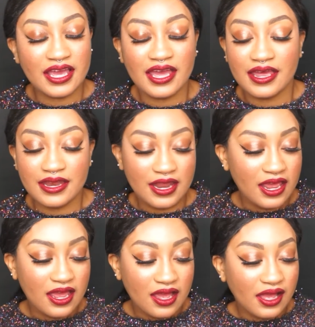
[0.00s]
and
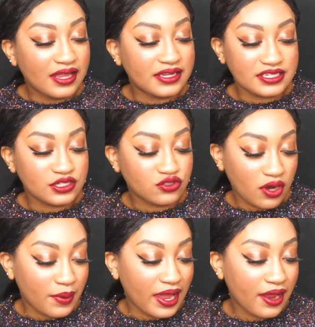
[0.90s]
it doesn't dry
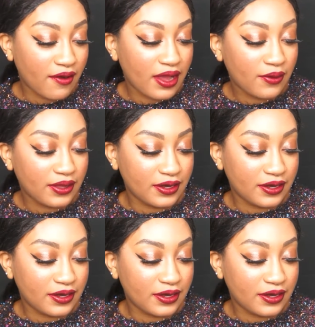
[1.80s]
my hair out.